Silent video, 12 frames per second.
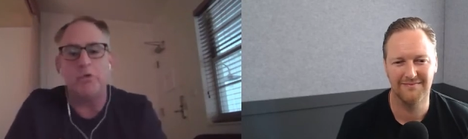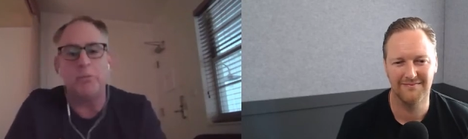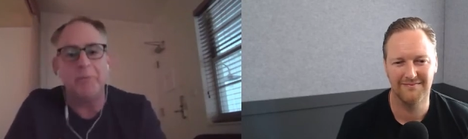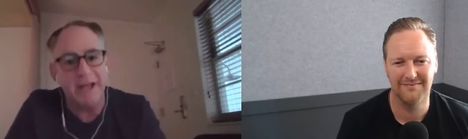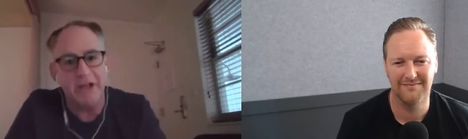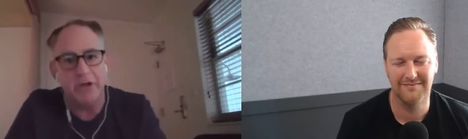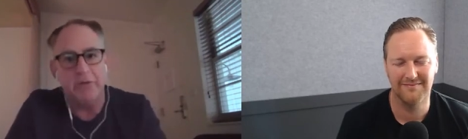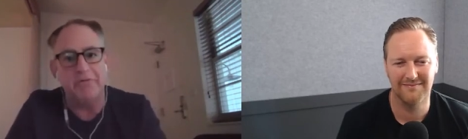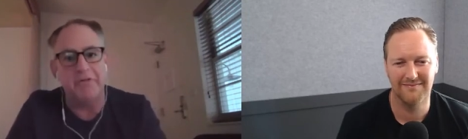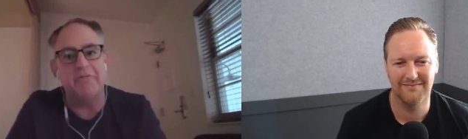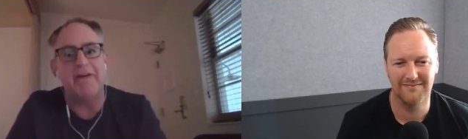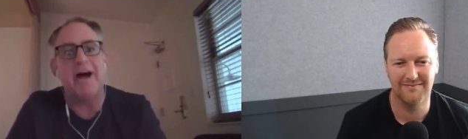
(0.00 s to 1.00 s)
Speaker 1: will pay you
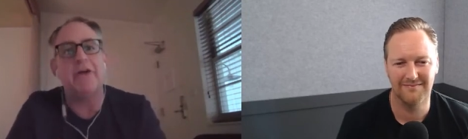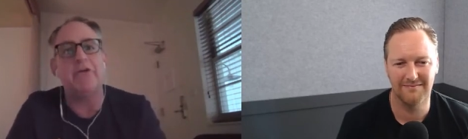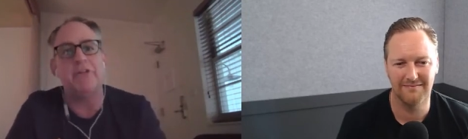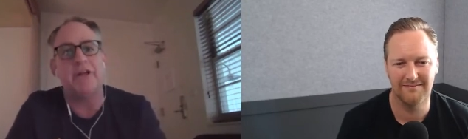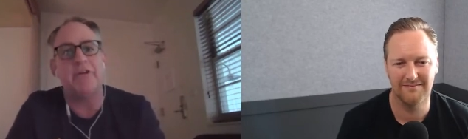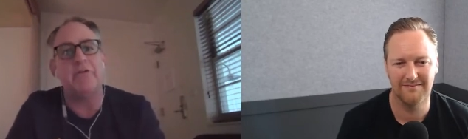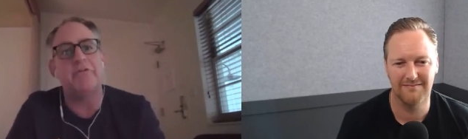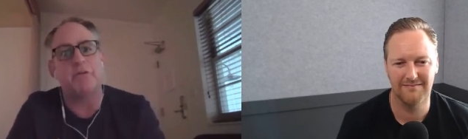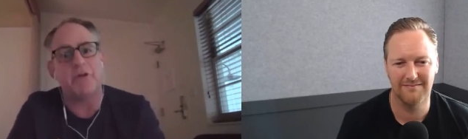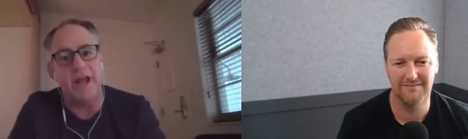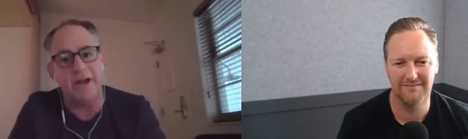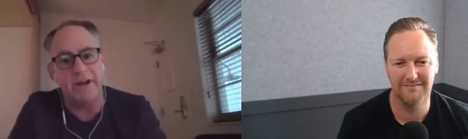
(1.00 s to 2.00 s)
for the value that you've
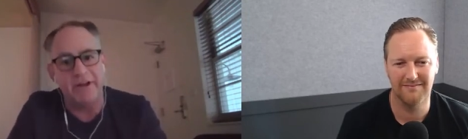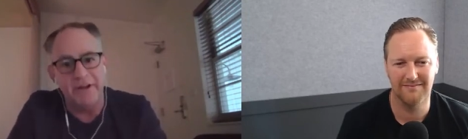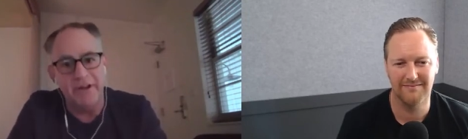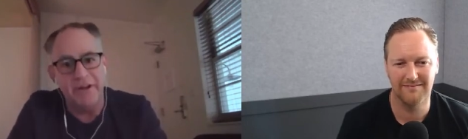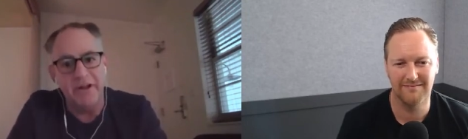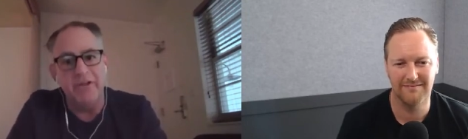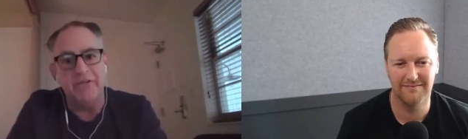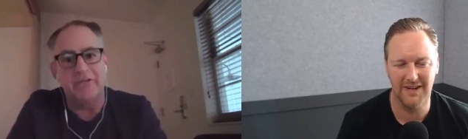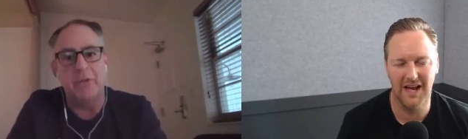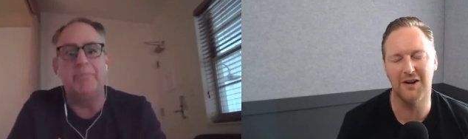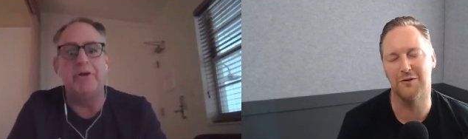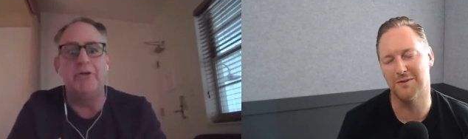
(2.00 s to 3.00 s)
created.
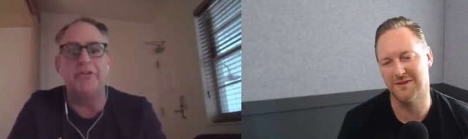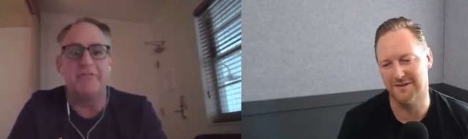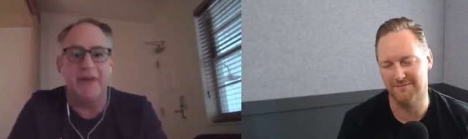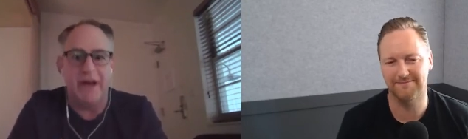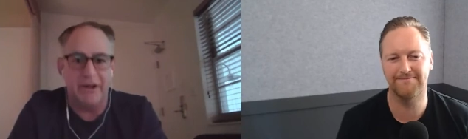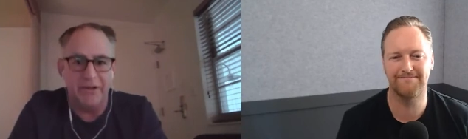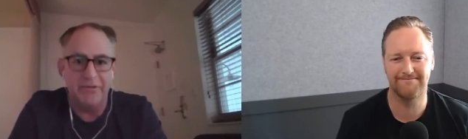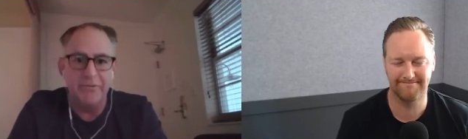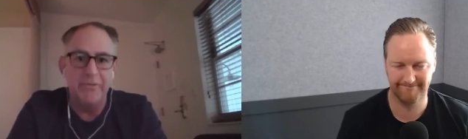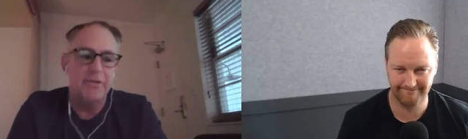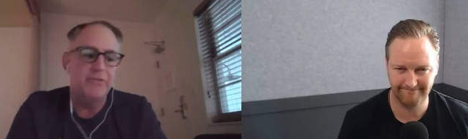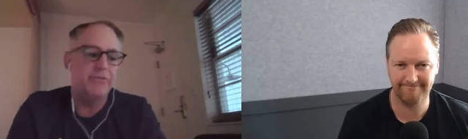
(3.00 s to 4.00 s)
So build the value.
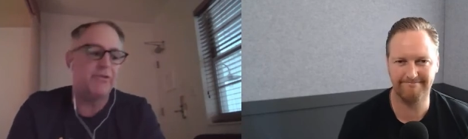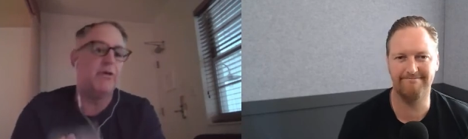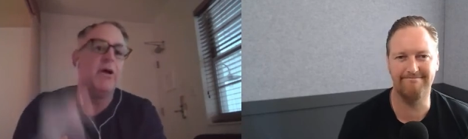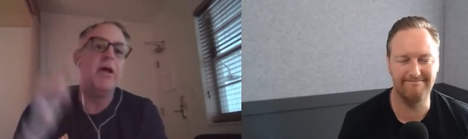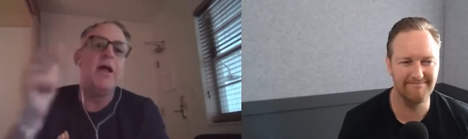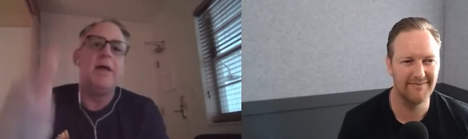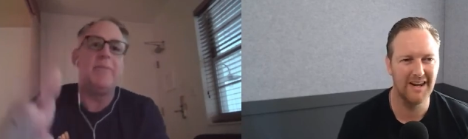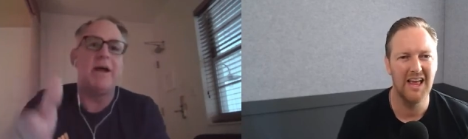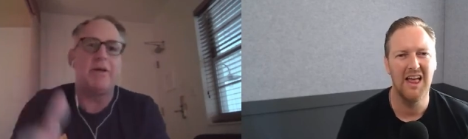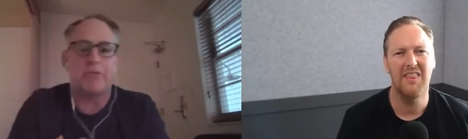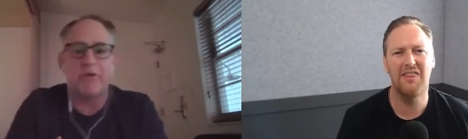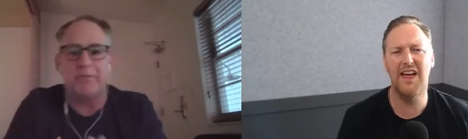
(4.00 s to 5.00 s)
So, hey
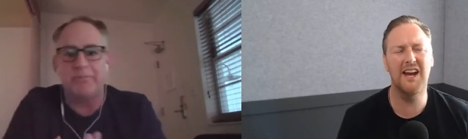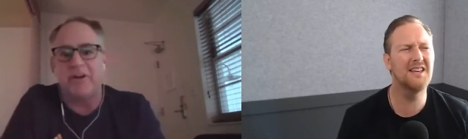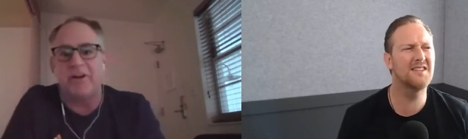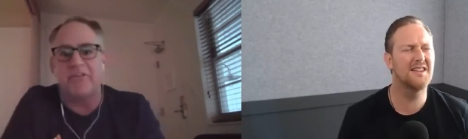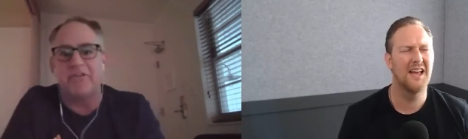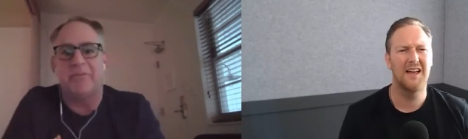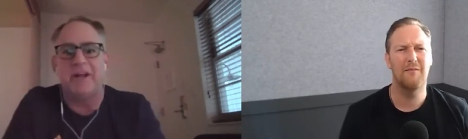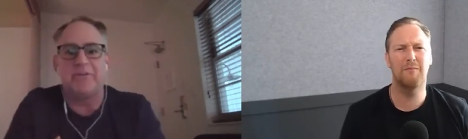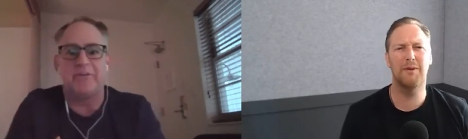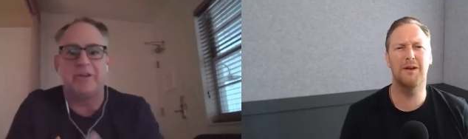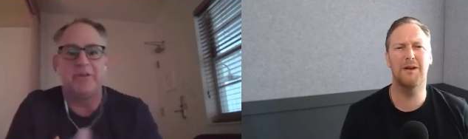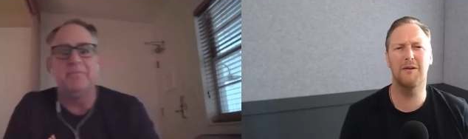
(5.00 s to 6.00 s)
man, it's great to touch your
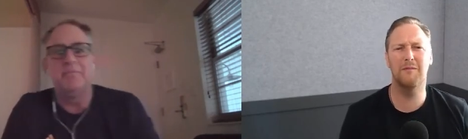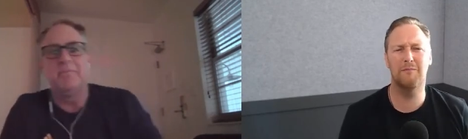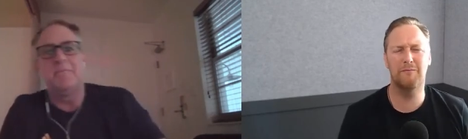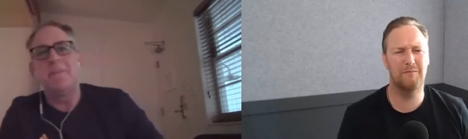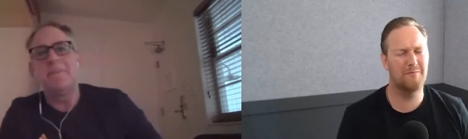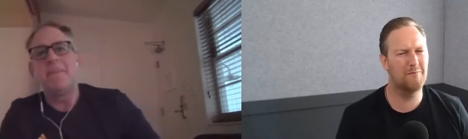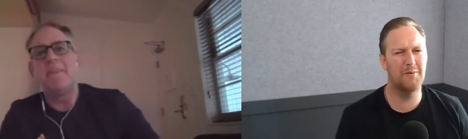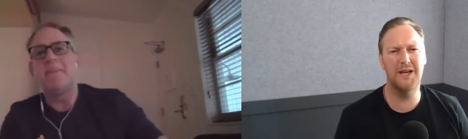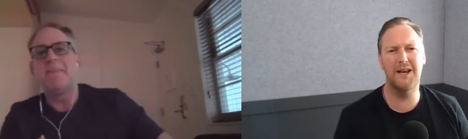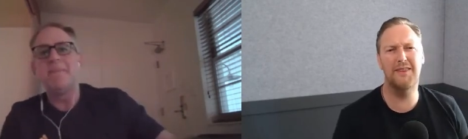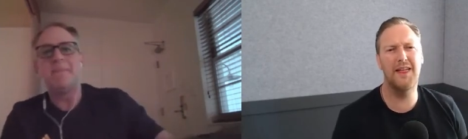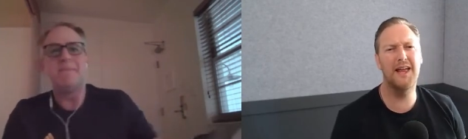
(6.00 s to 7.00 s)
base with
Speaker 2: you.
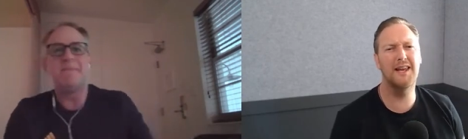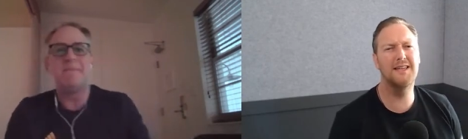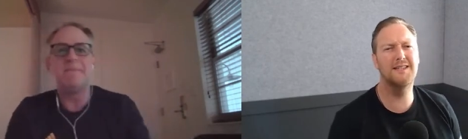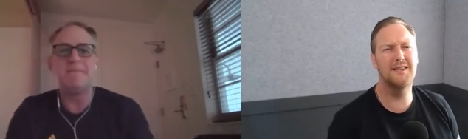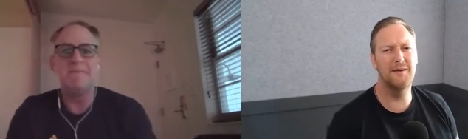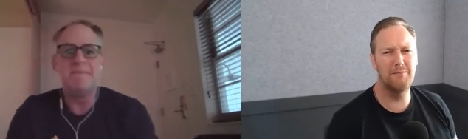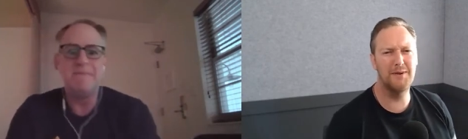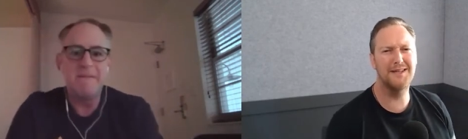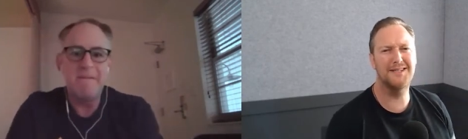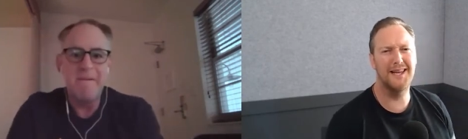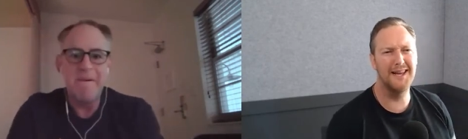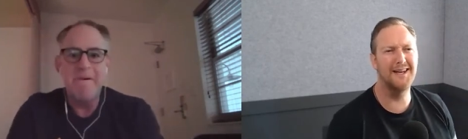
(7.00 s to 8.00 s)
Peter, that is the
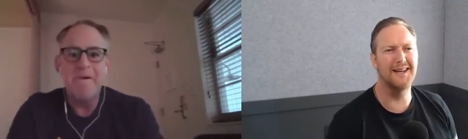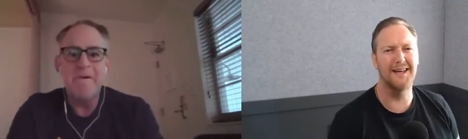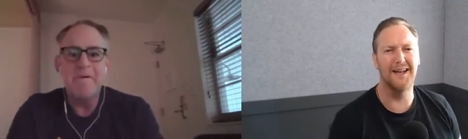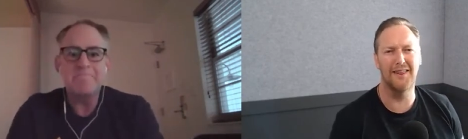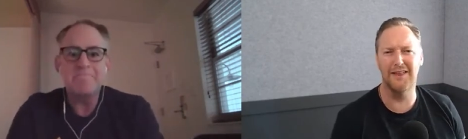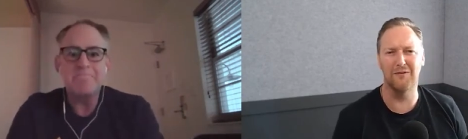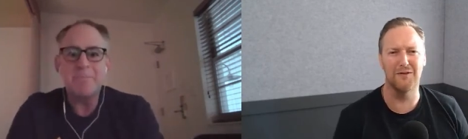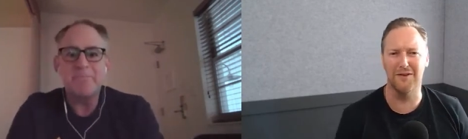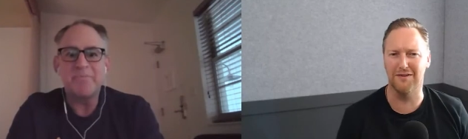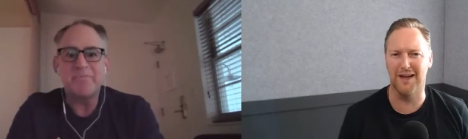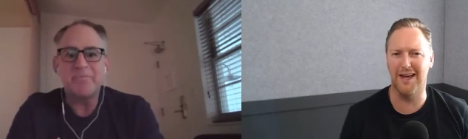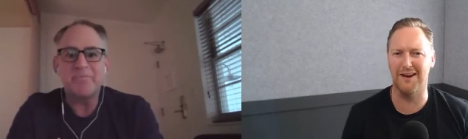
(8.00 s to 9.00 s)
best ending I think we've
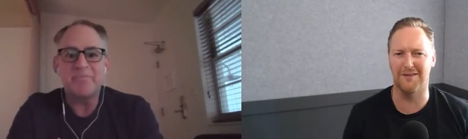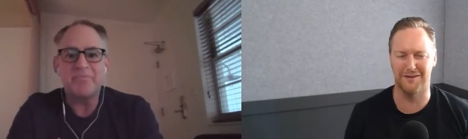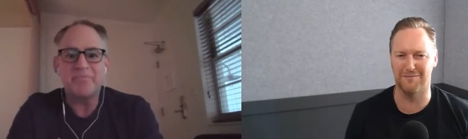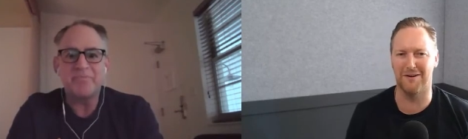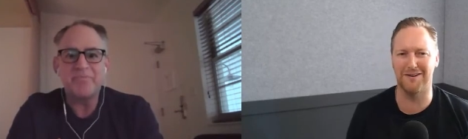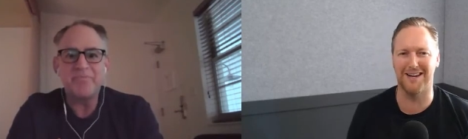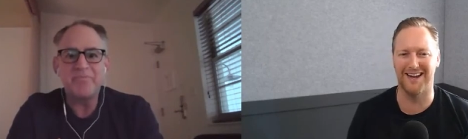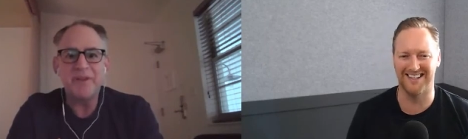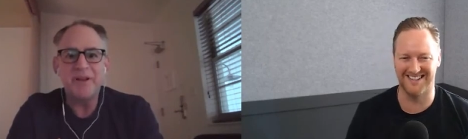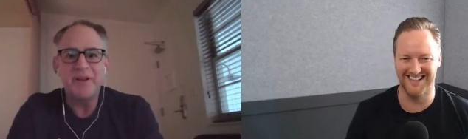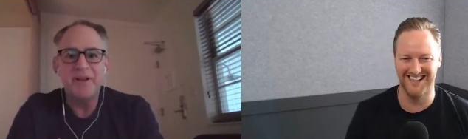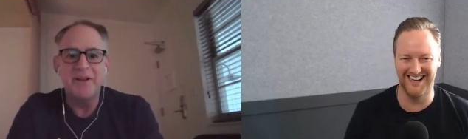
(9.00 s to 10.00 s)
ever had on this
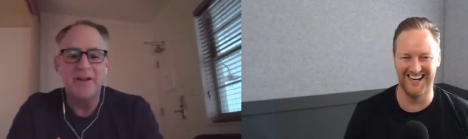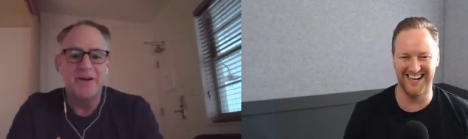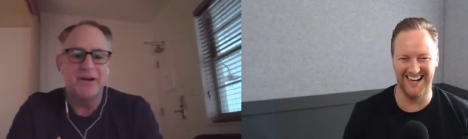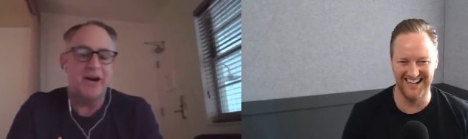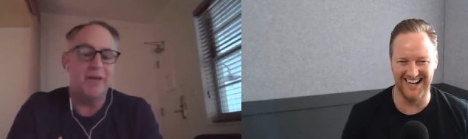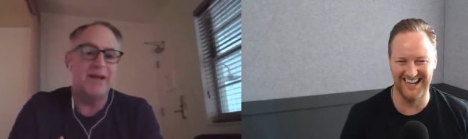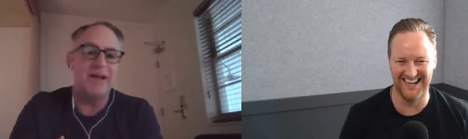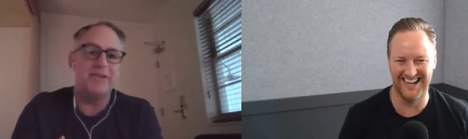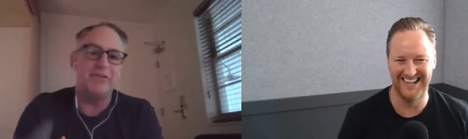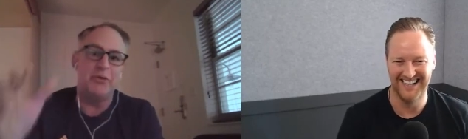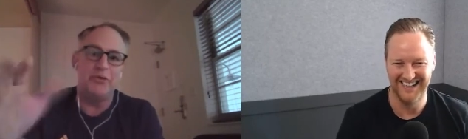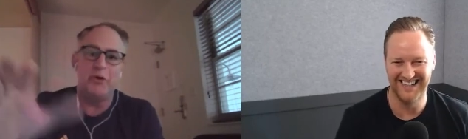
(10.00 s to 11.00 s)
podcast. All right,
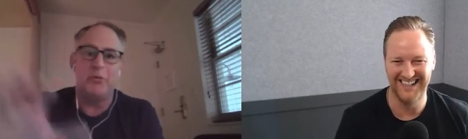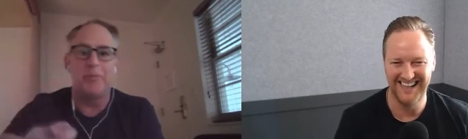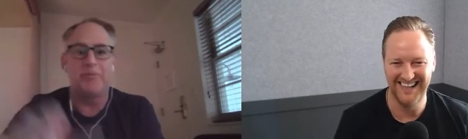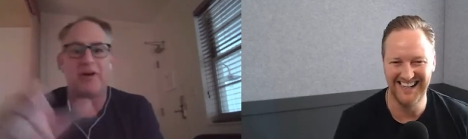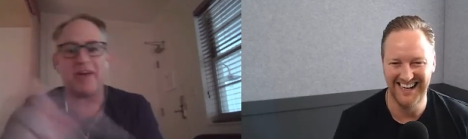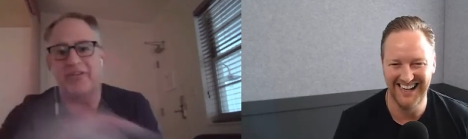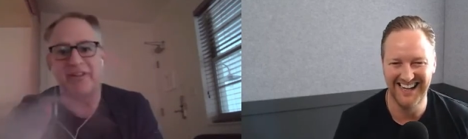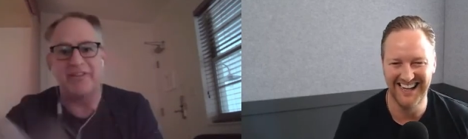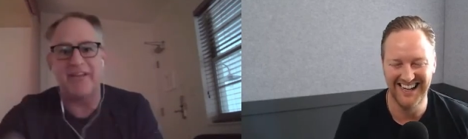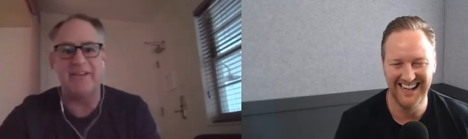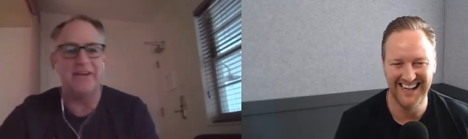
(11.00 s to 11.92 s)
man. No, no more pressure. Let's